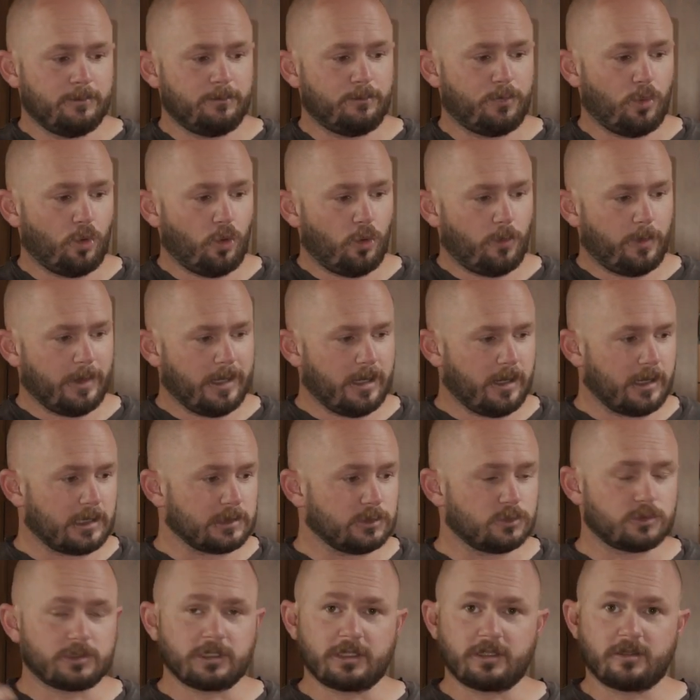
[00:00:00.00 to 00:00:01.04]
ball bearing
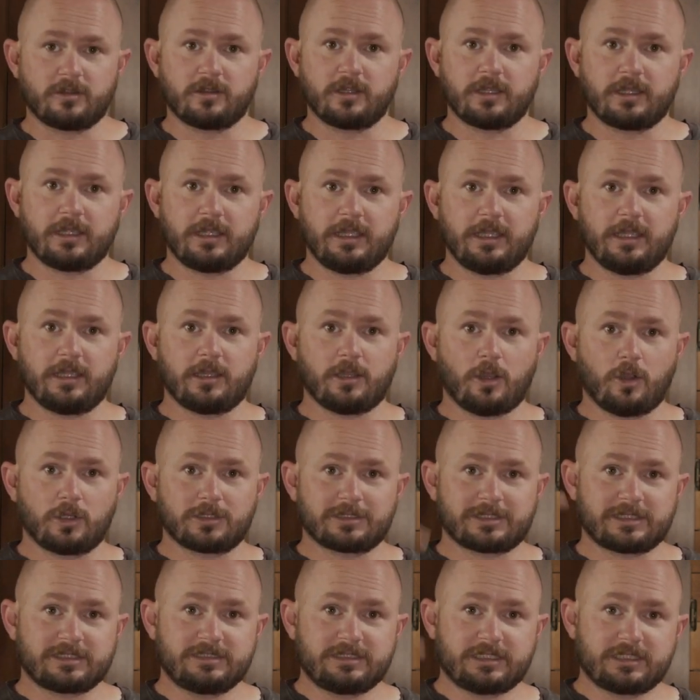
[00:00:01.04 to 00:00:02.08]
looking thing here going
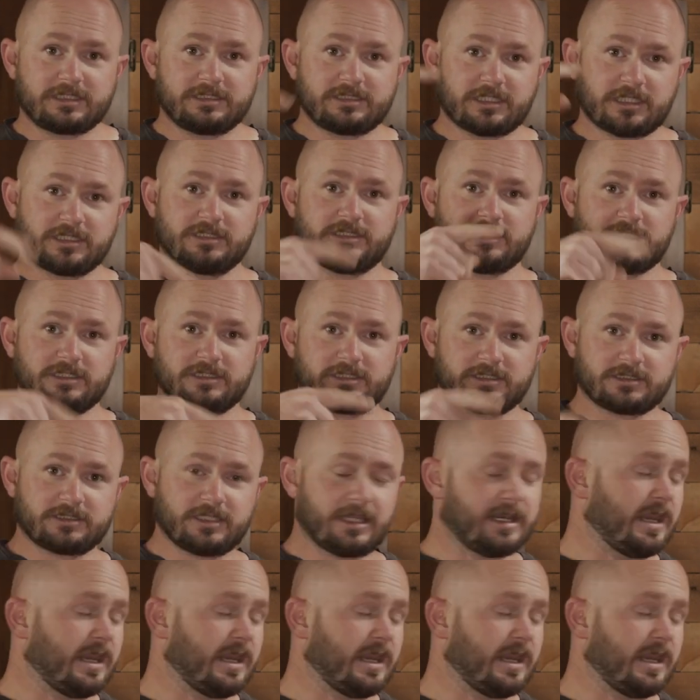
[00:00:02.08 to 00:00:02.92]
tick, tick, tick, tick, tick.